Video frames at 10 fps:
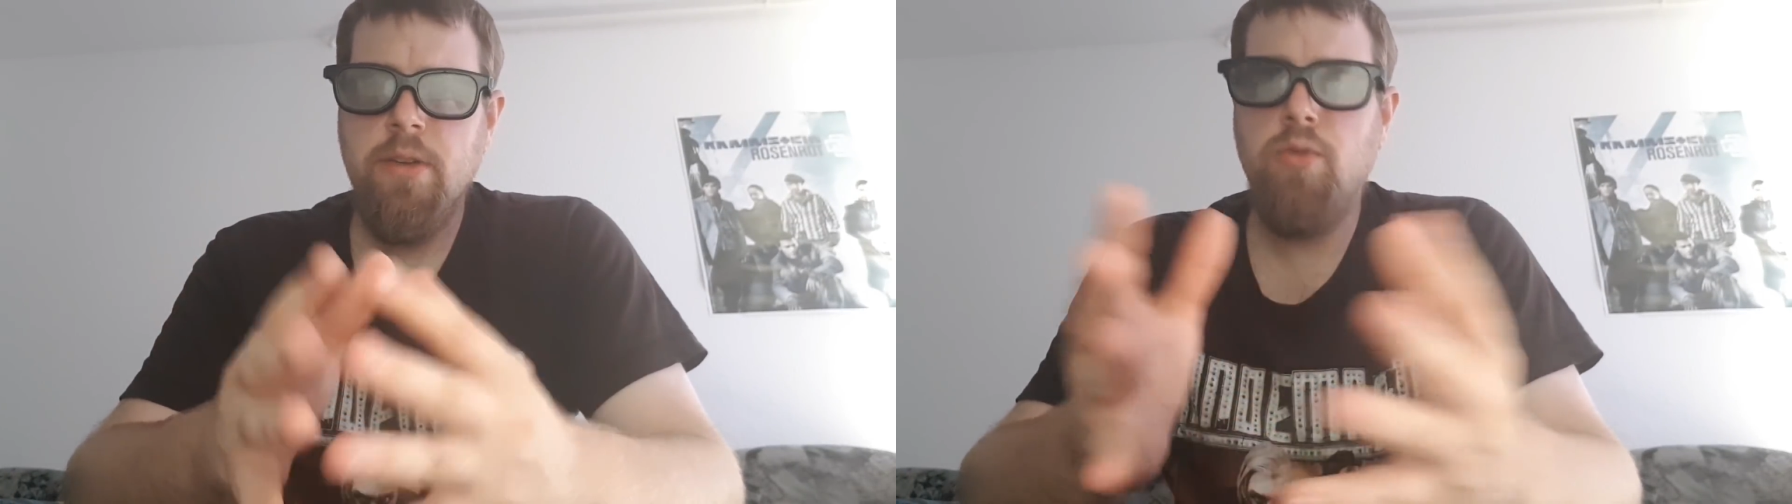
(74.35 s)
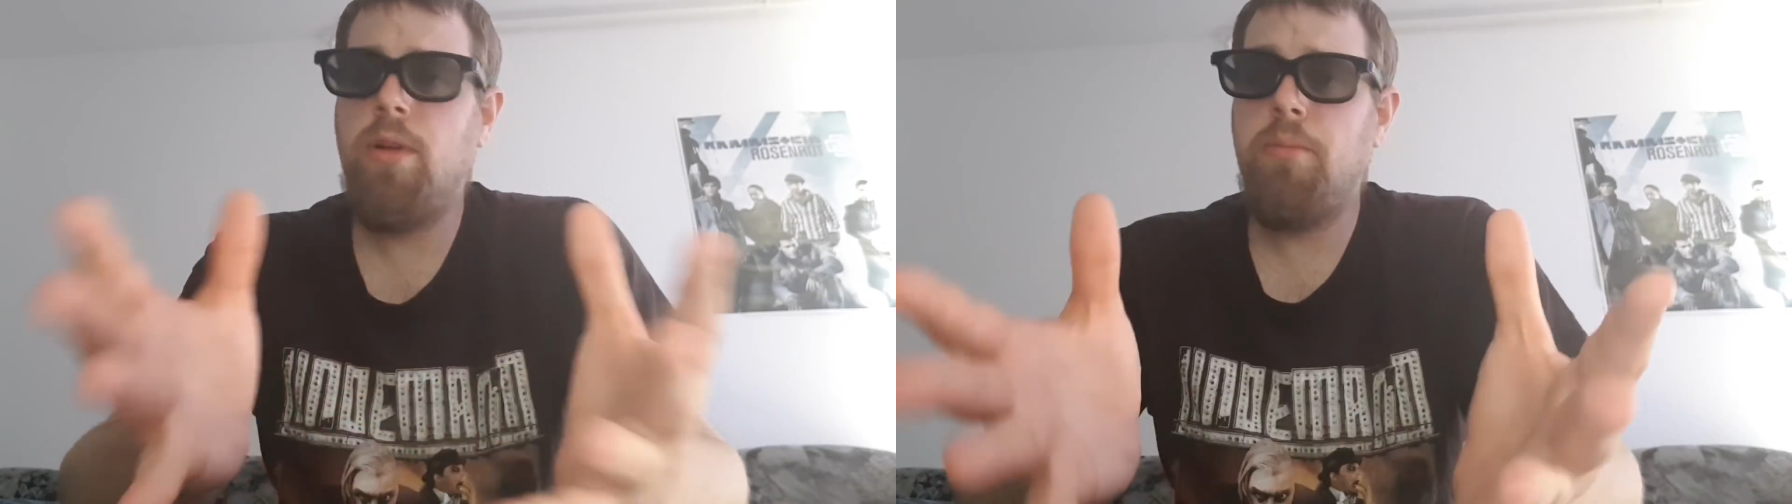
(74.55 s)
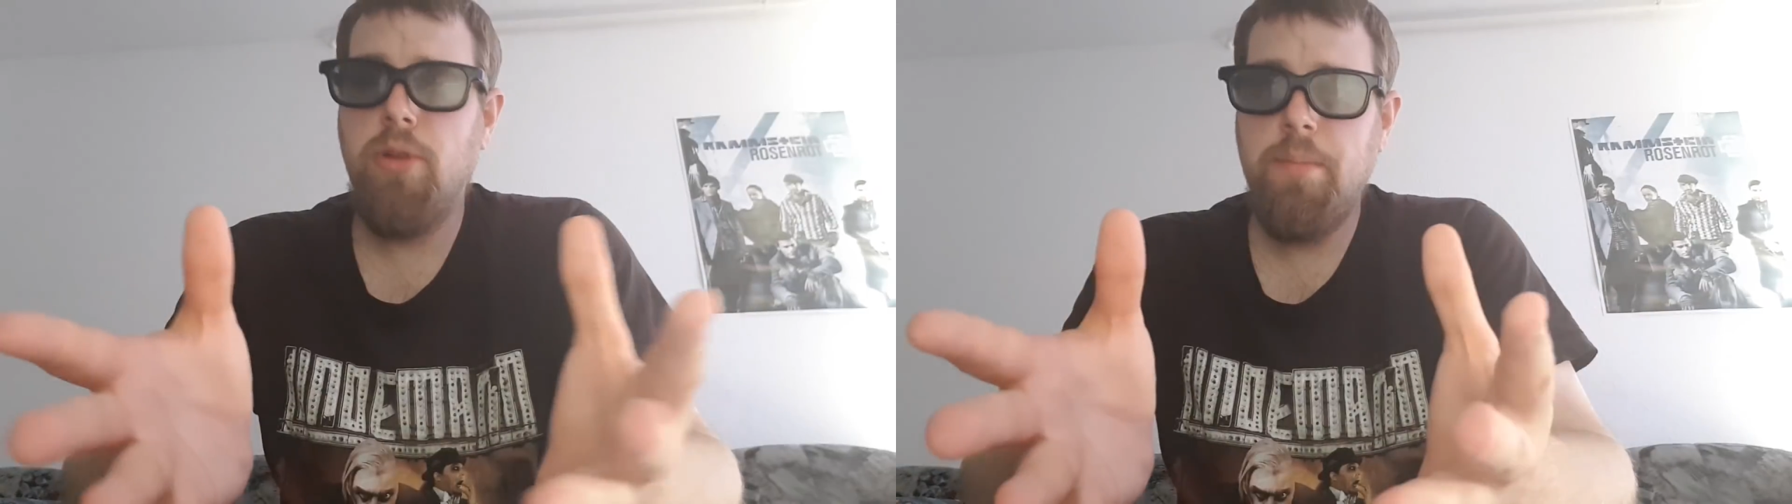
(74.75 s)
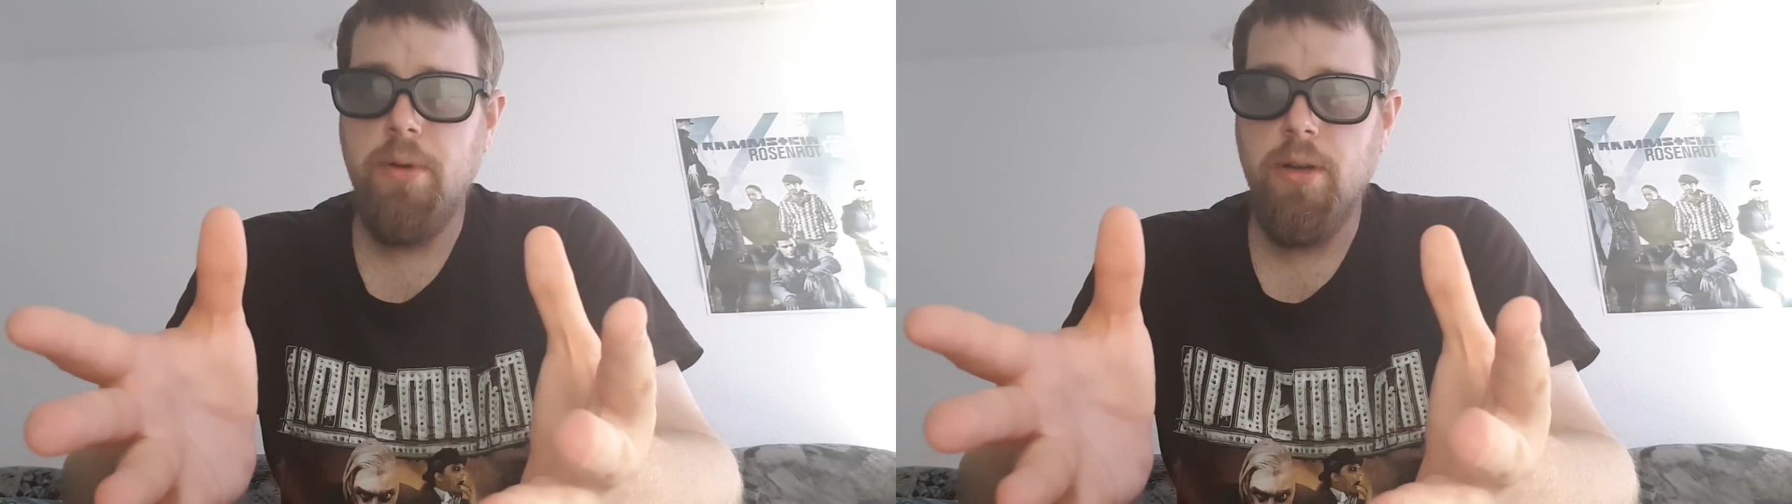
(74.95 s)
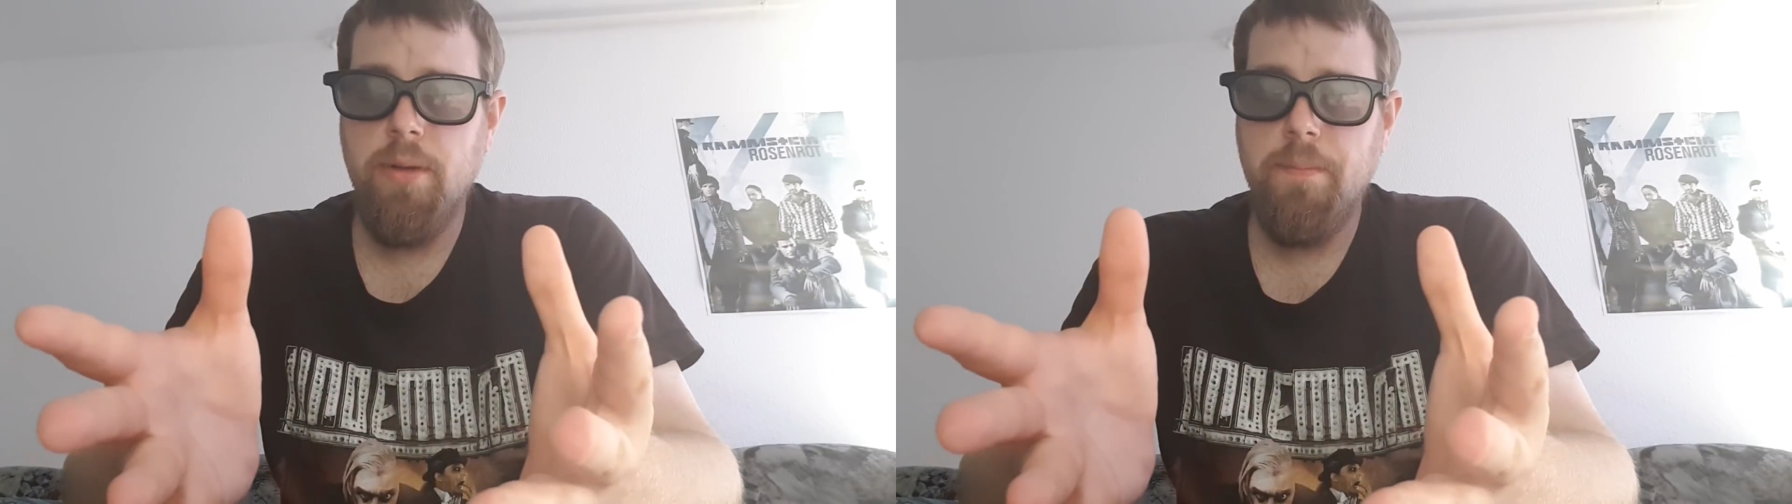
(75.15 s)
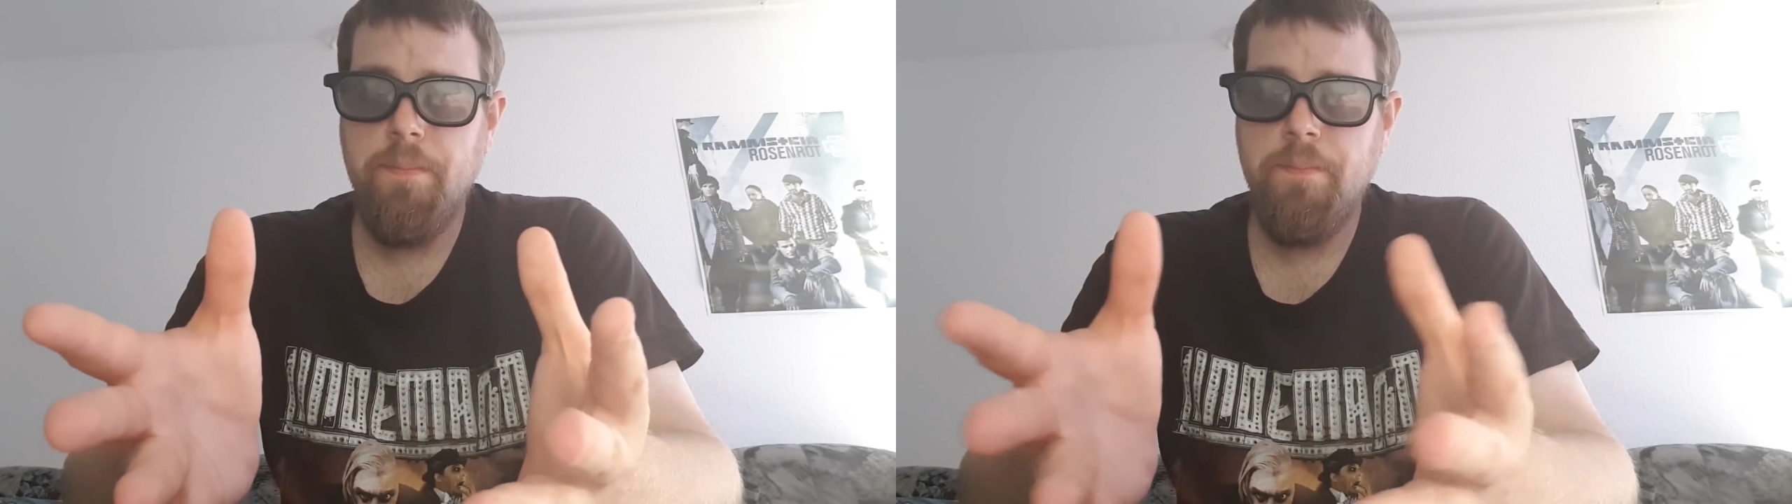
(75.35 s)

Grim Reaper.